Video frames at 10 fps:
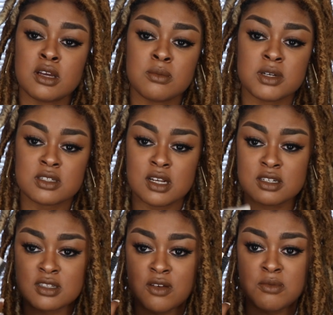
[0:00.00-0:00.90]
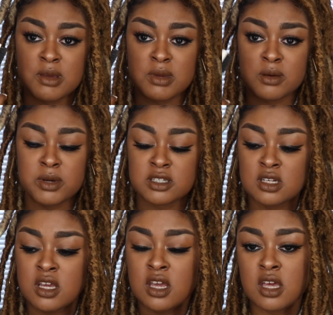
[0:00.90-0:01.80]
hairbrush, I just have a baby hairbrush.
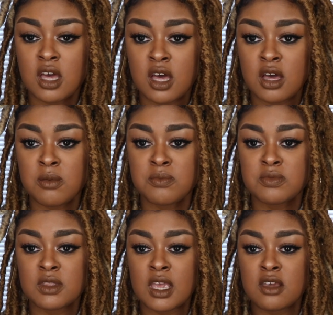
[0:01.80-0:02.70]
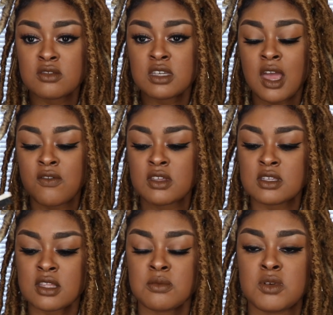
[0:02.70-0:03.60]
They usually have these
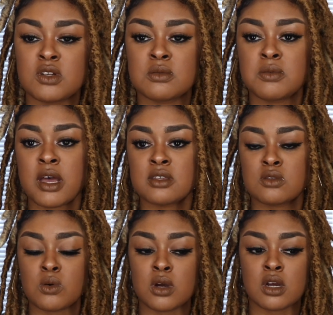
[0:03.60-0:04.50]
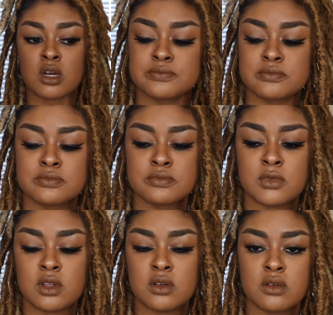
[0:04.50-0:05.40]
at the beauty supply store
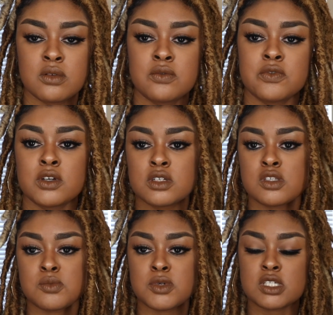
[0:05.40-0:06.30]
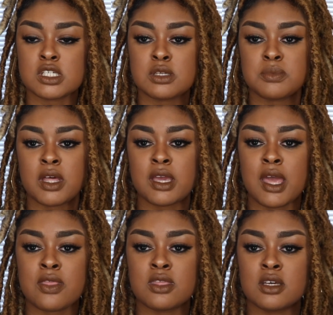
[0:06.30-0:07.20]
for super cheap, like
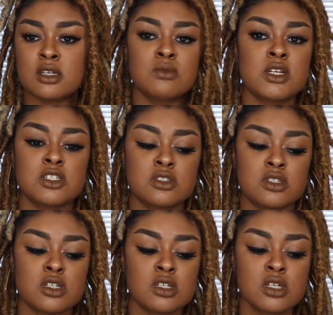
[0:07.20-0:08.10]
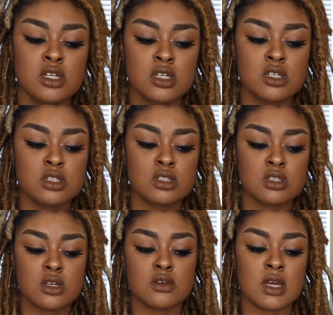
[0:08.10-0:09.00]
at the register.
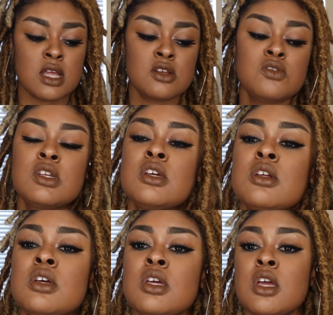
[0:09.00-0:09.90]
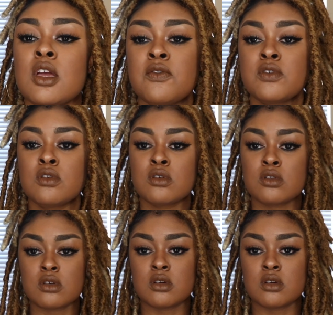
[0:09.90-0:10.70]
So, and you need, you